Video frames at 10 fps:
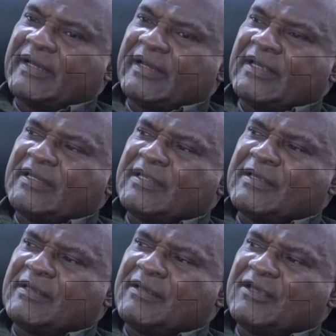
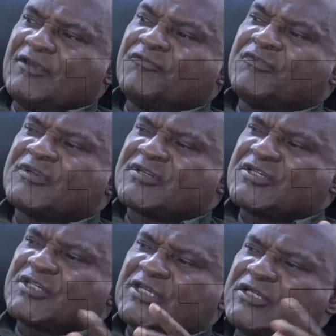any
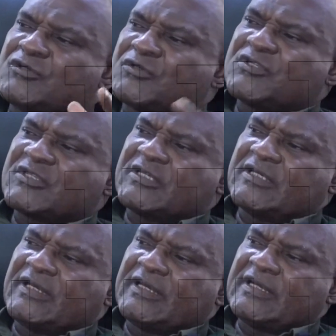infiltration into these
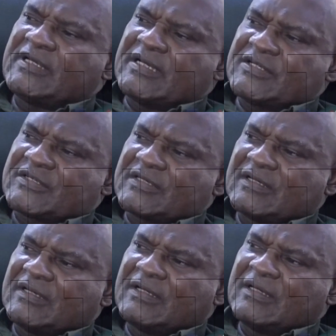areas
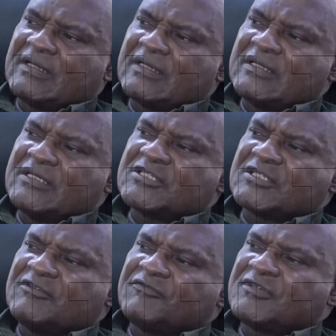
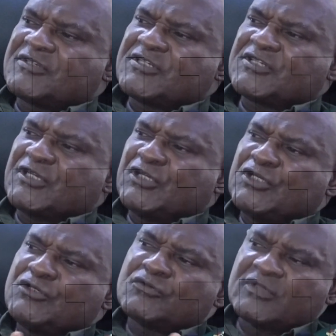is infiltration
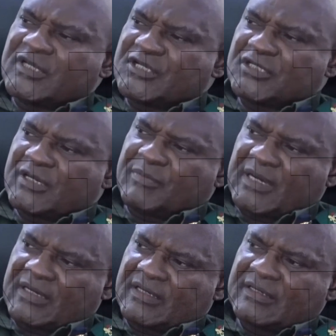into the national
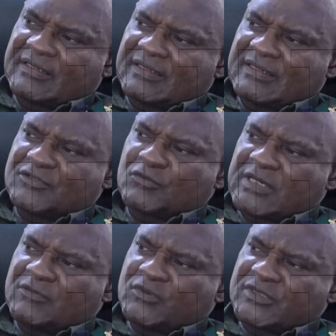park. That is
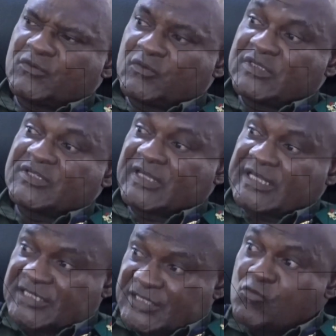why we say it is a
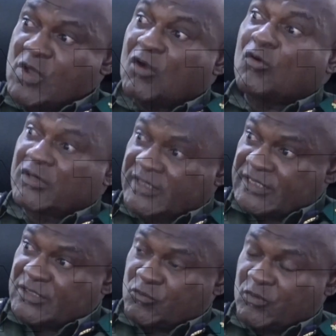thing we are
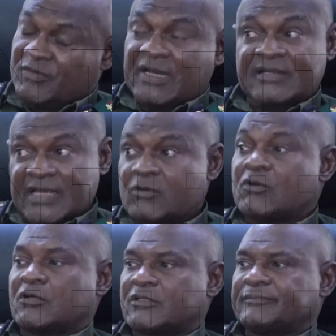contending with. And thank
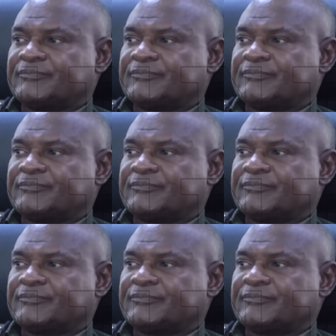God,